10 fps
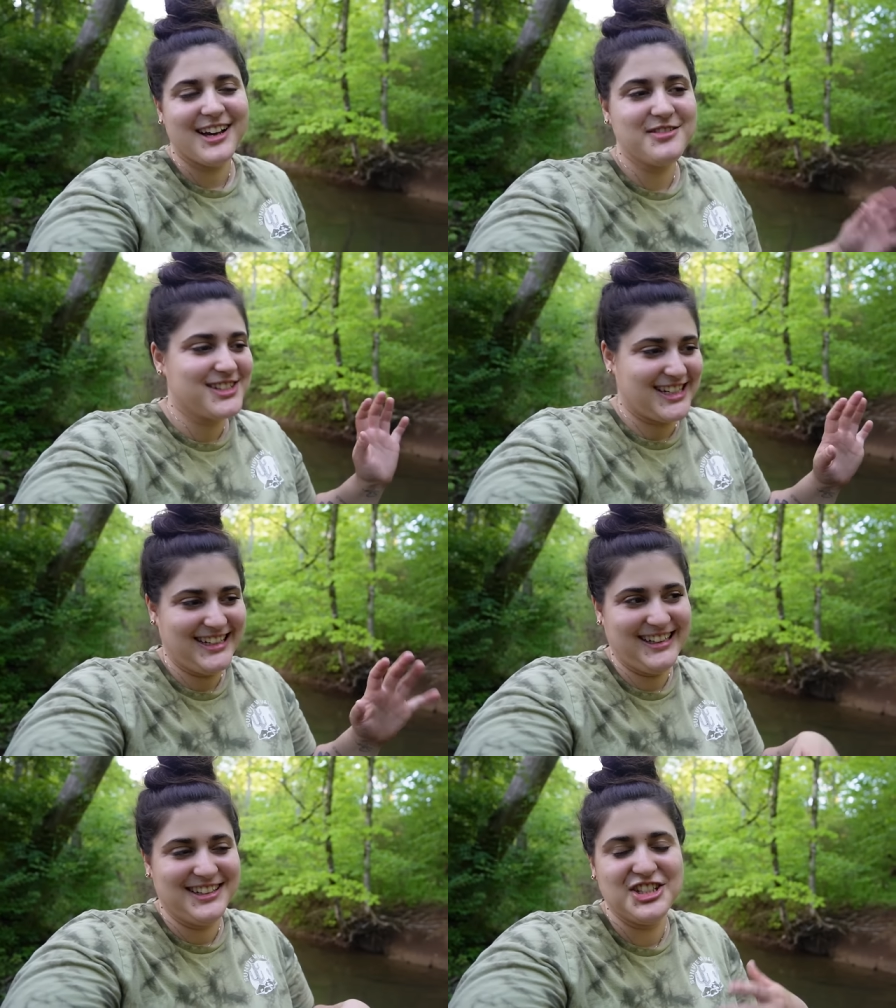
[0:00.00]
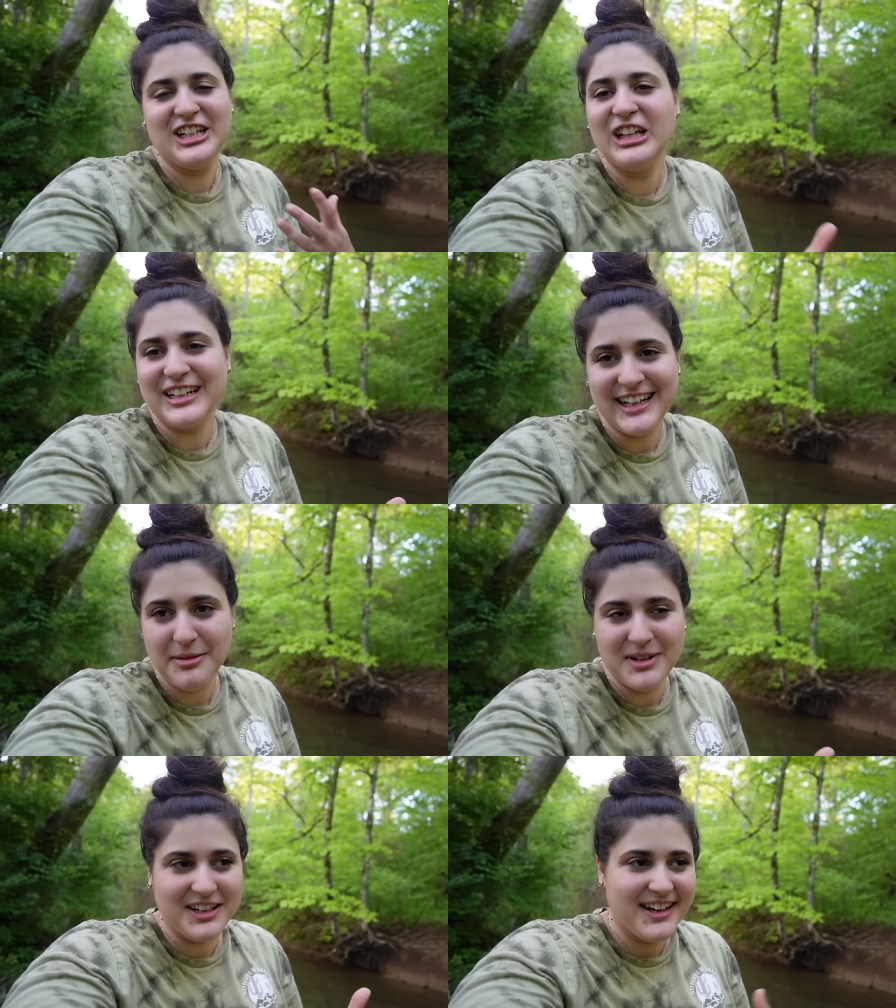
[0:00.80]
I'm just kidding. She looked
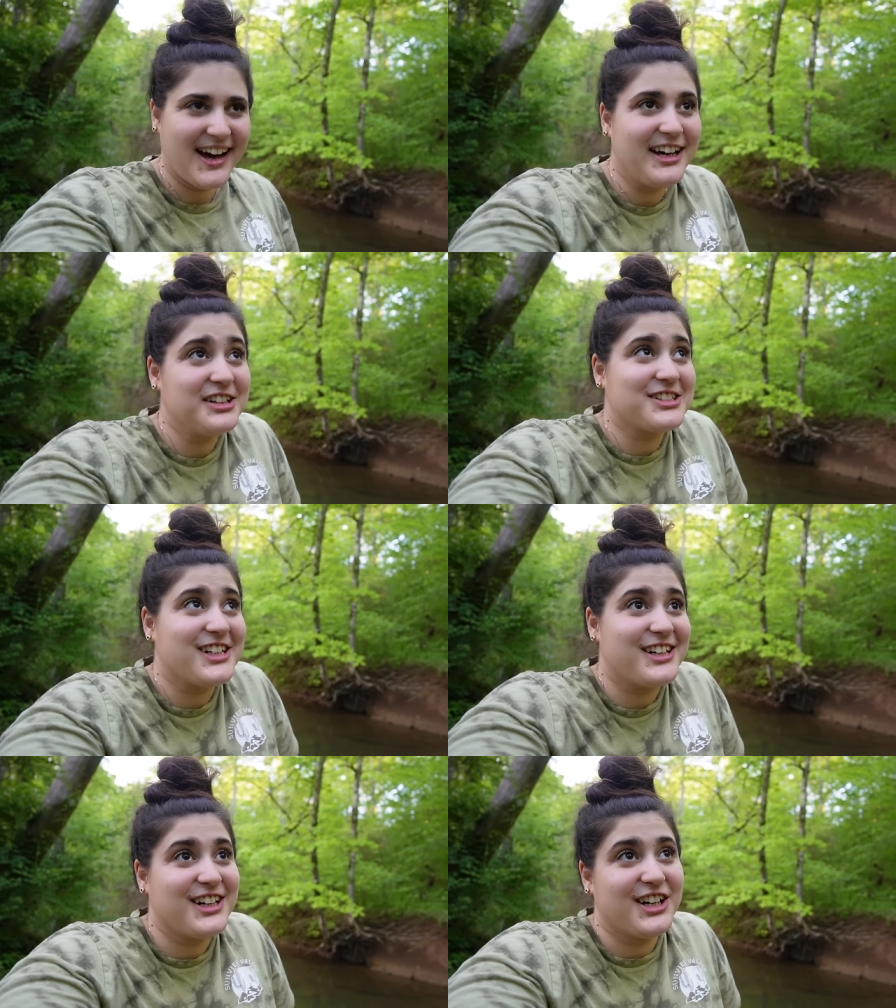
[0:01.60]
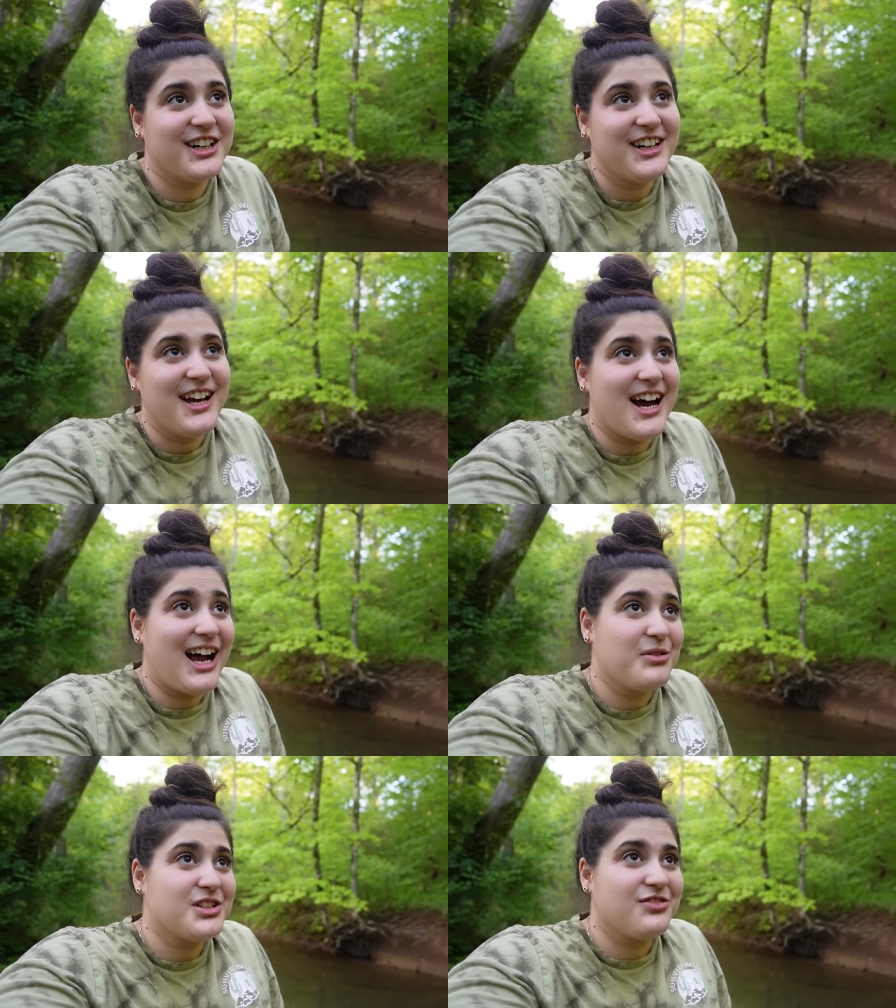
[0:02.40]
at me. I looked at her.
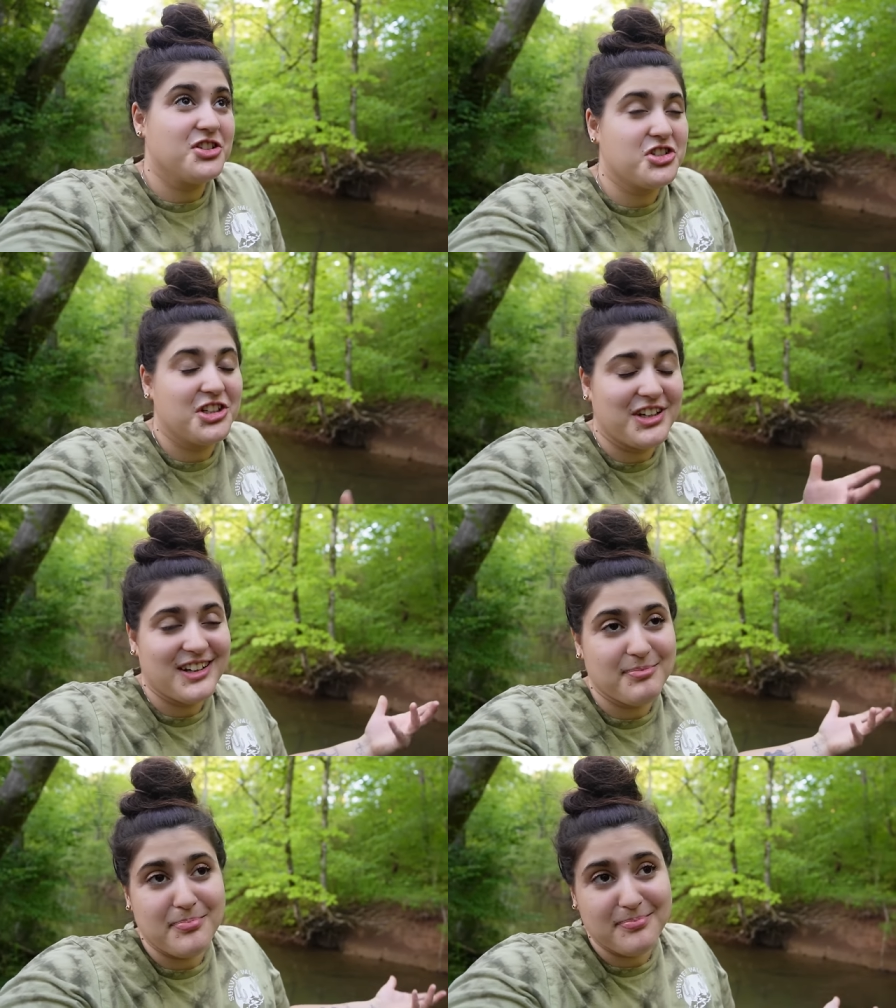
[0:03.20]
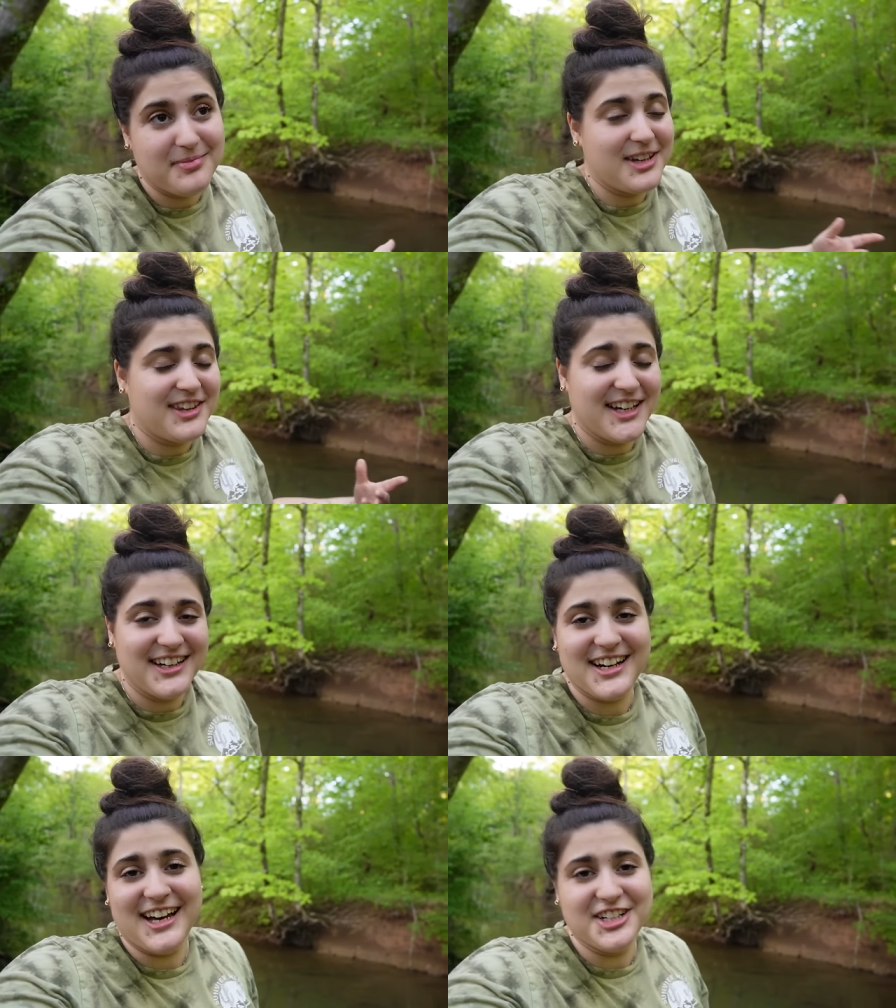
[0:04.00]
I was fishing, and then
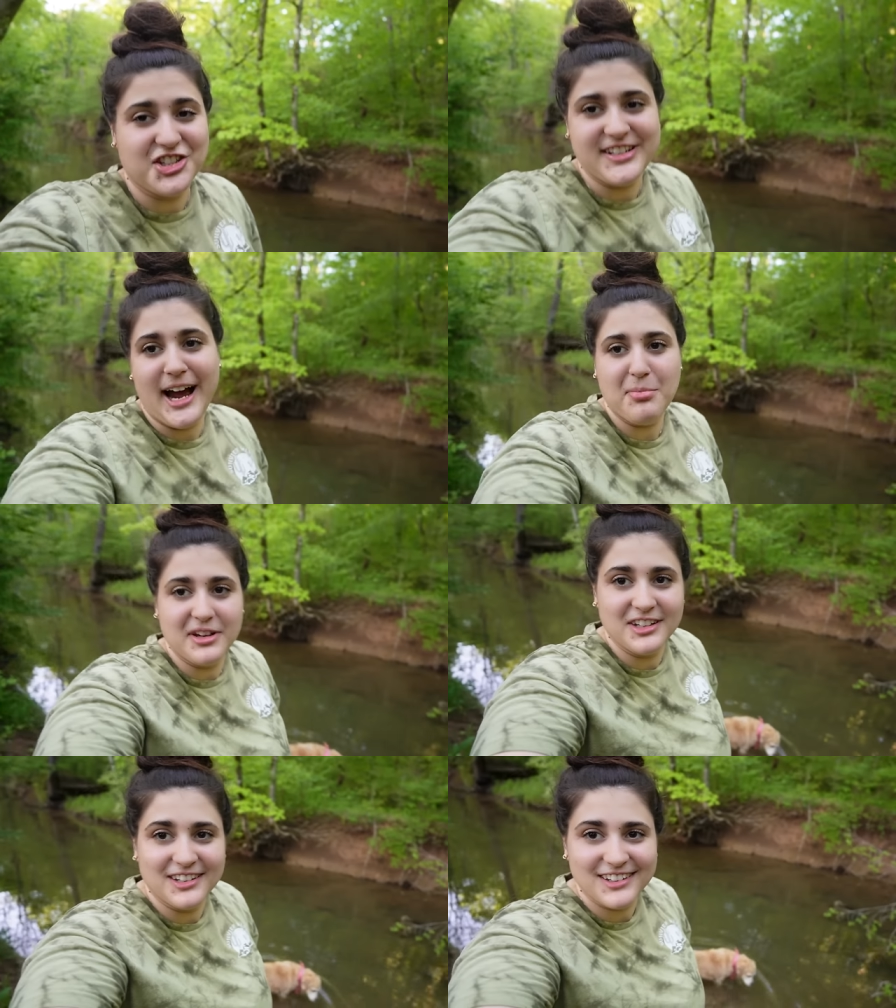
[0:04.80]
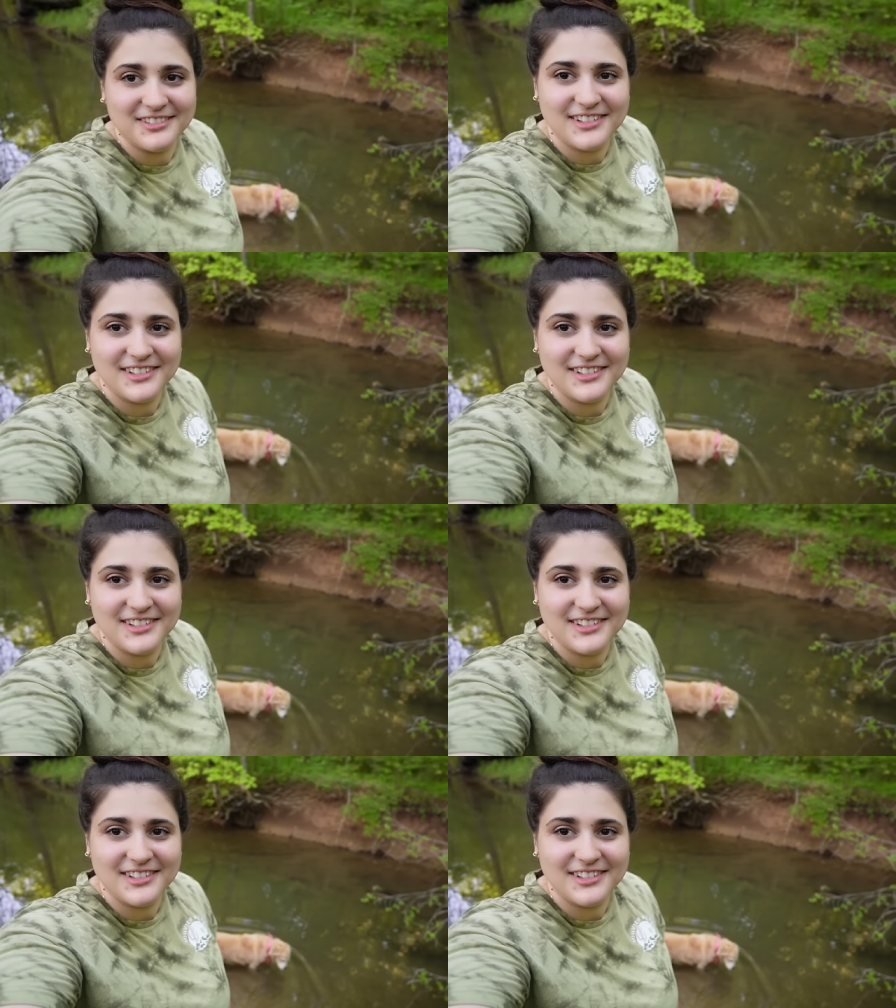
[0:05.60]
it kind of just happened.